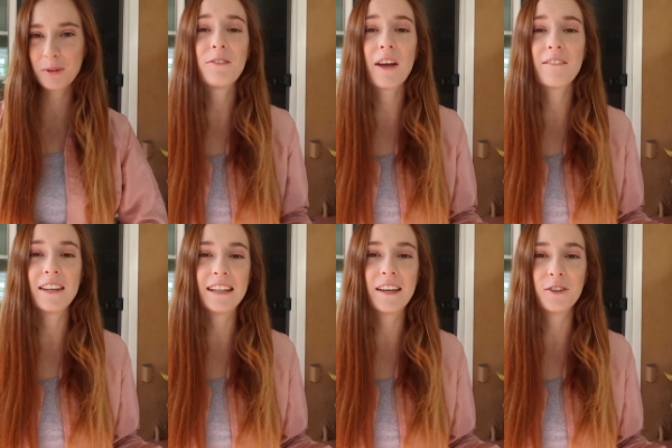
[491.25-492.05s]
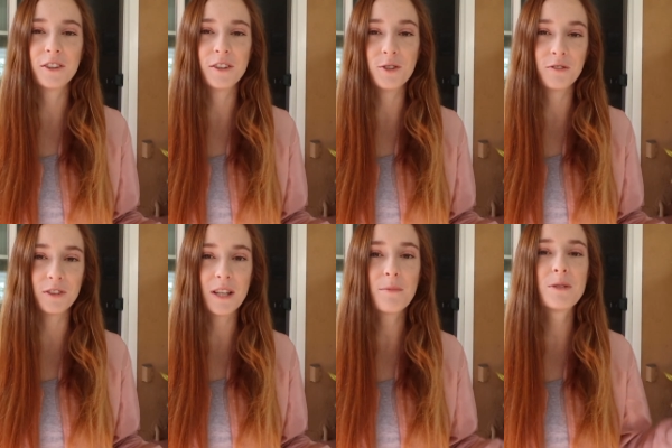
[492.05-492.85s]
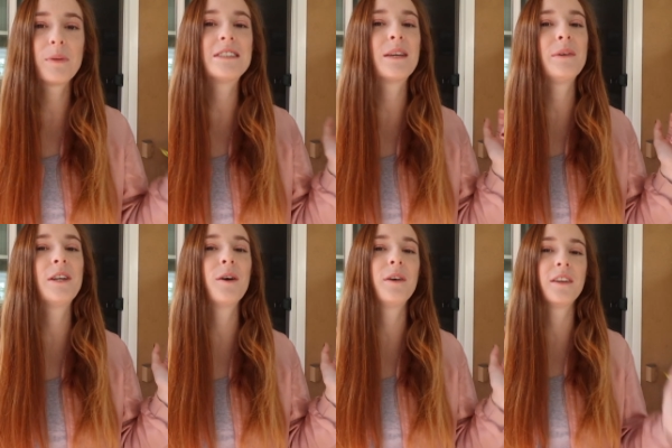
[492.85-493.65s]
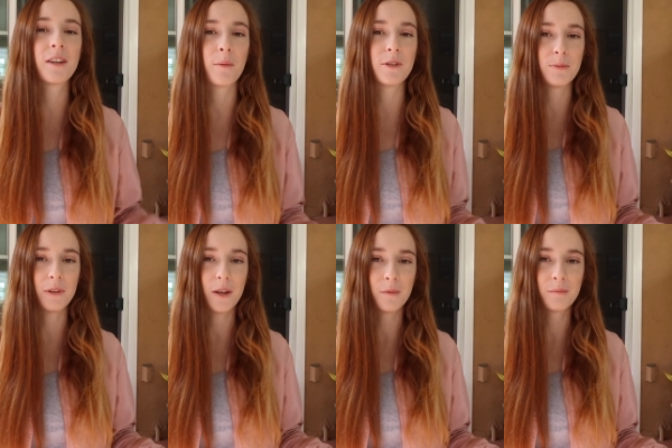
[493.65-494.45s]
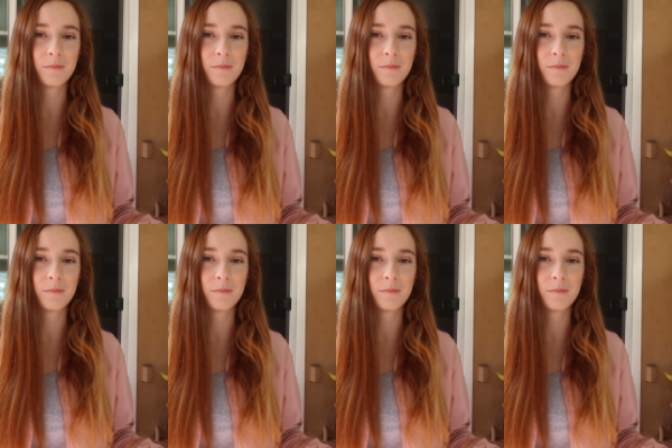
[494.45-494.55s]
If you have any other useful tips, please let me know in the comments below.